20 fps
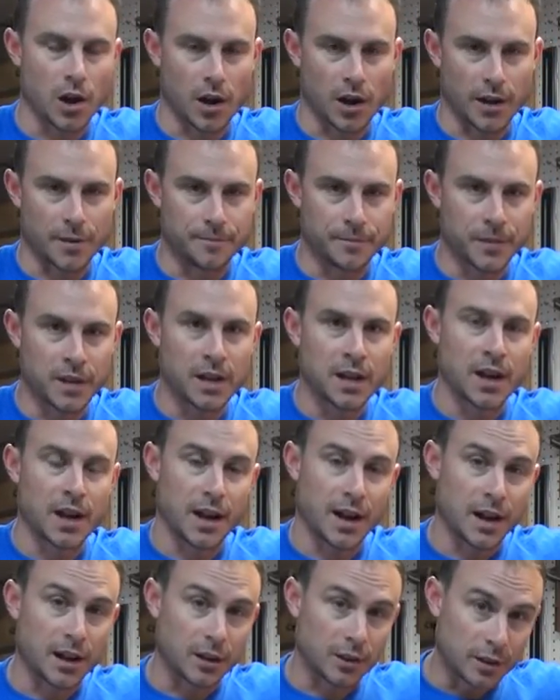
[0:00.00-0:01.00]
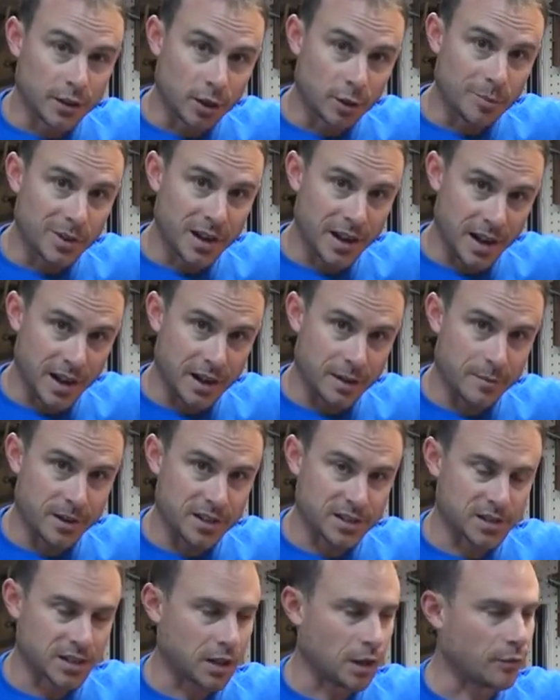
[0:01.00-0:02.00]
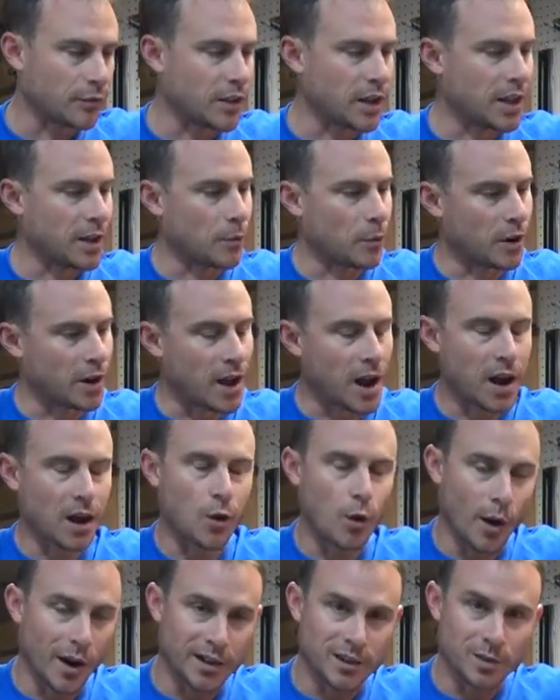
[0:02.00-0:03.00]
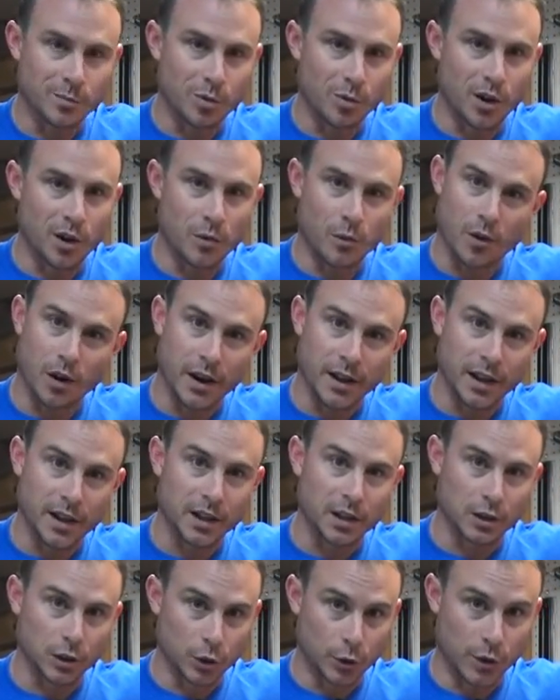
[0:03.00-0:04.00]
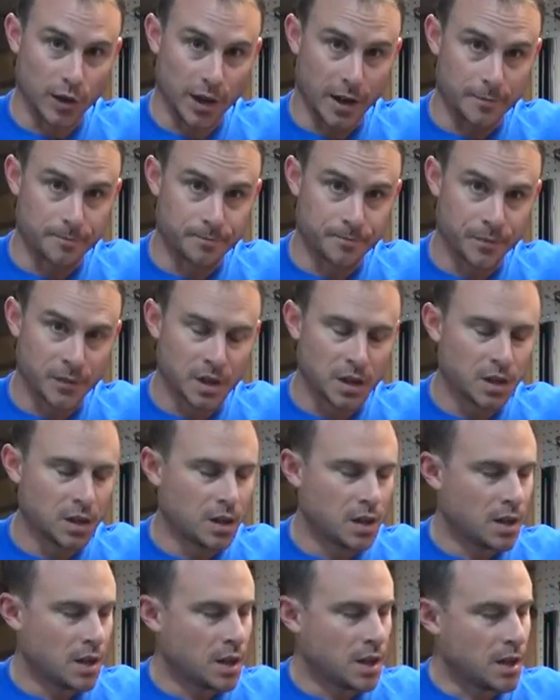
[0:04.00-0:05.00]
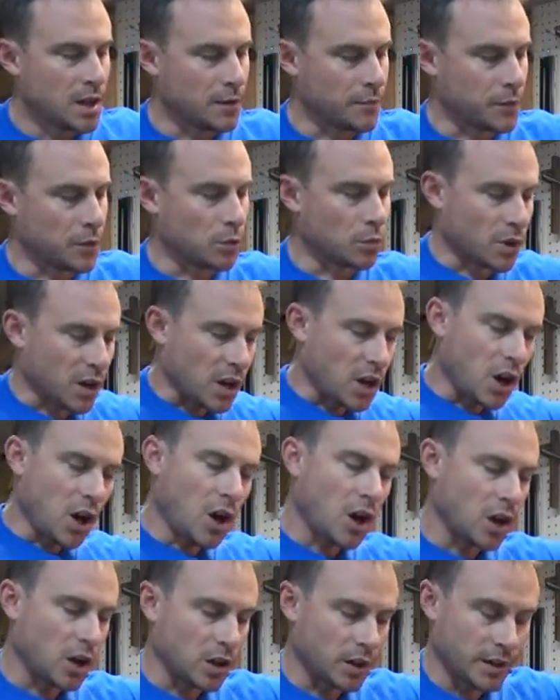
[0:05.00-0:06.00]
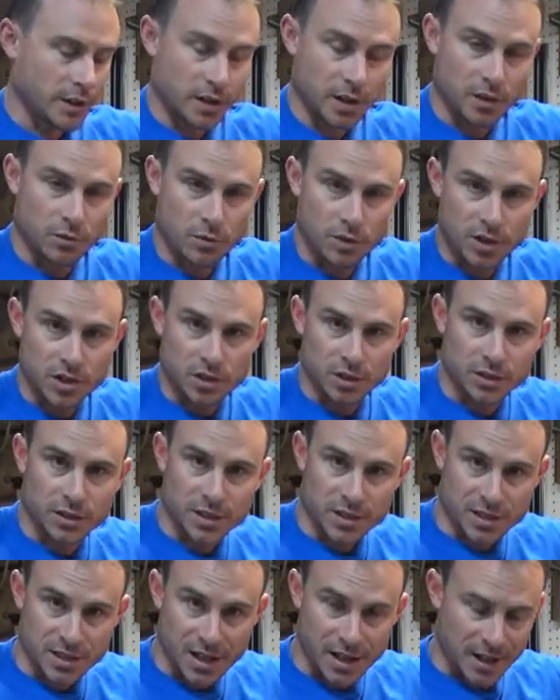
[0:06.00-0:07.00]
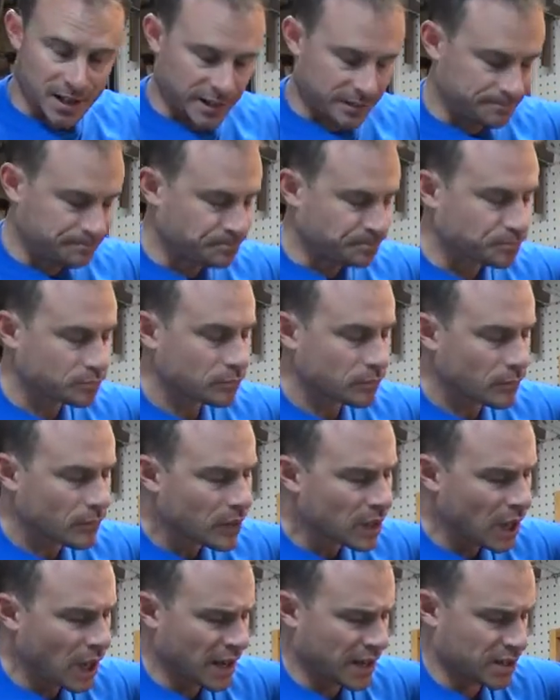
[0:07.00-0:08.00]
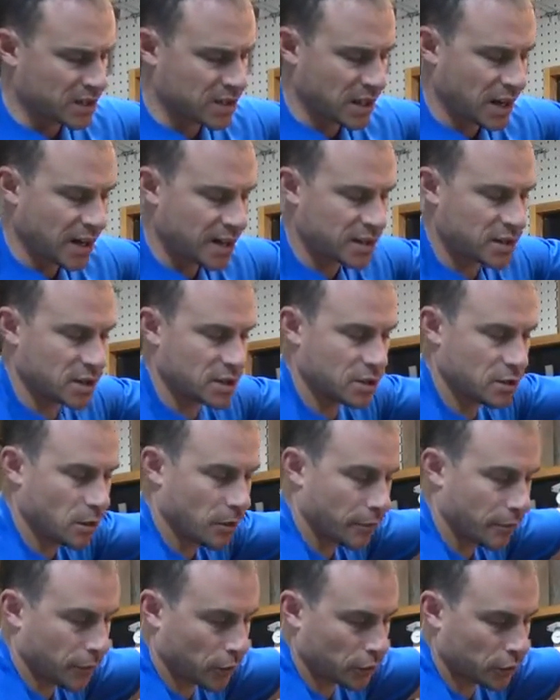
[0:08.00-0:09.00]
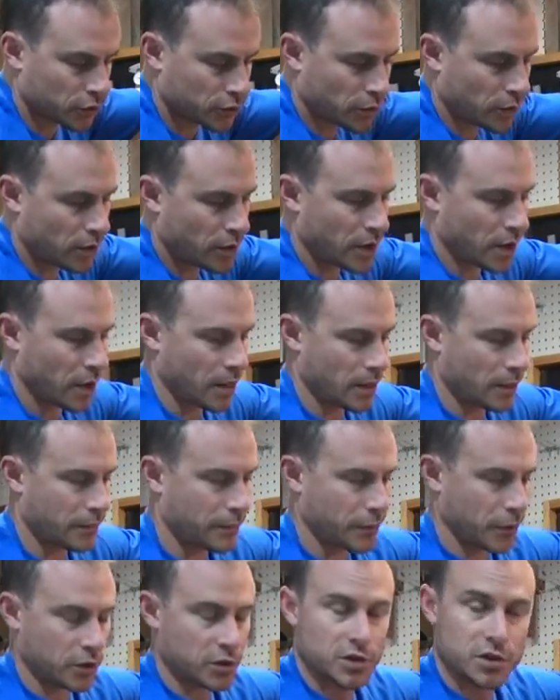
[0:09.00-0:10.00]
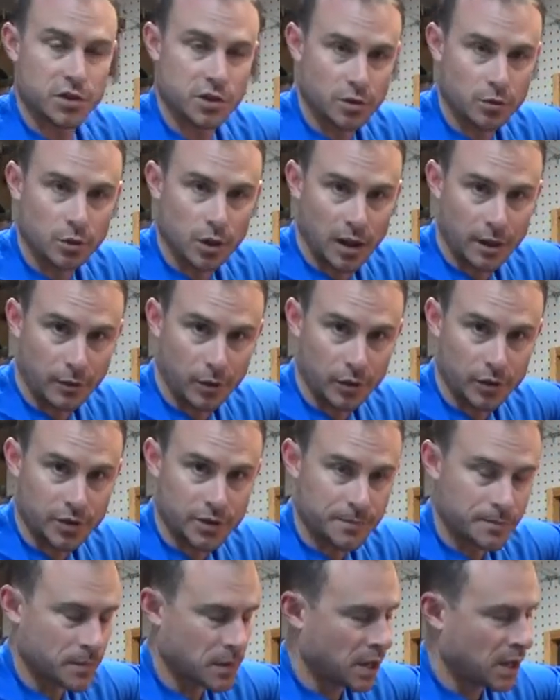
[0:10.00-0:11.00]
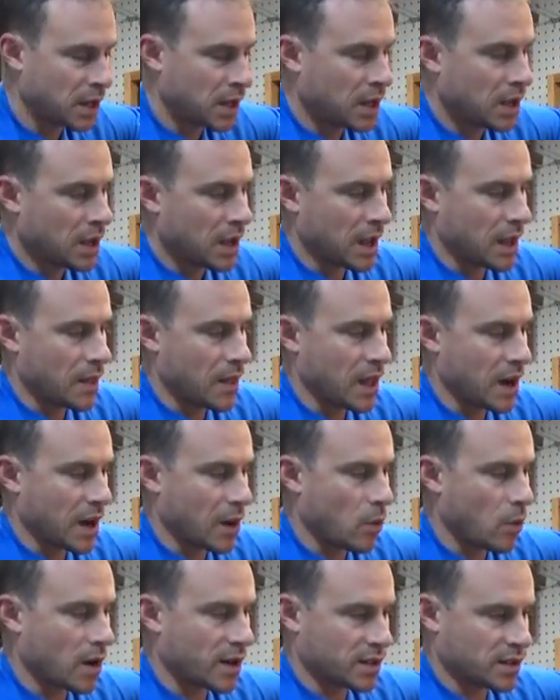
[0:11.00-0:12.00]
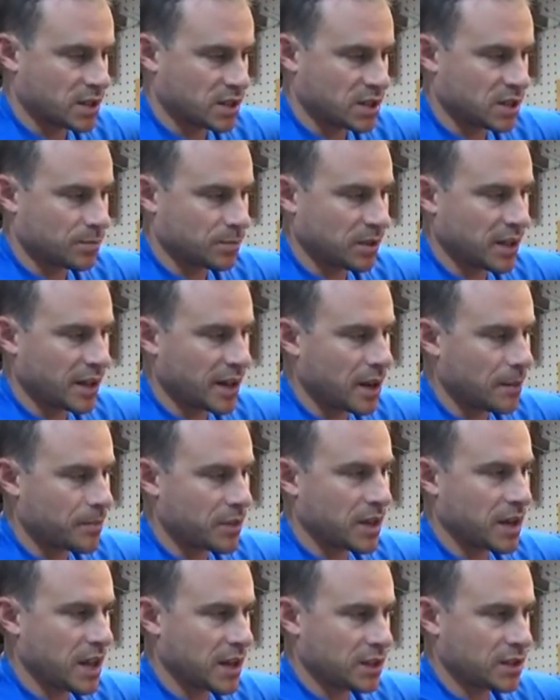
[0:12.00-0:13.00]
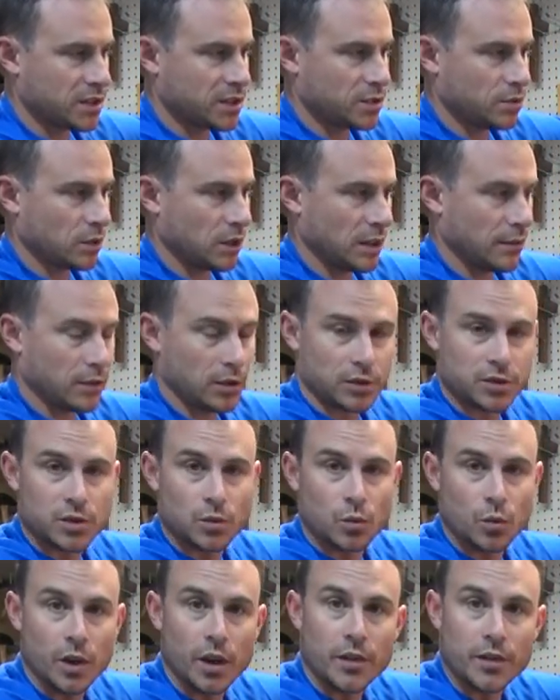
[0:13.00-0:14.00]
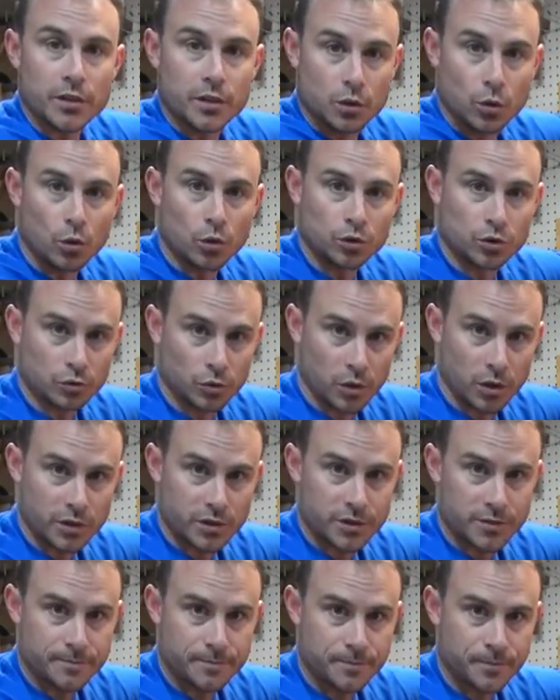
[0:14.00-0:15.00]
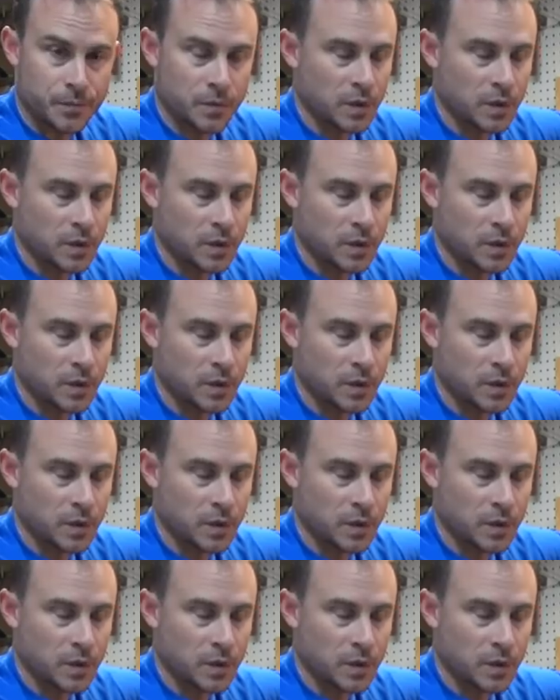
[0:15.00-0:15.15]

right, I got a little bit ahead of myself and we're not quite at the point where I can glue yet. If you'll recall, in the original design, I decided to do a full drawer on the first two levels, and then I wanted to split up the next two levels with dual drawers.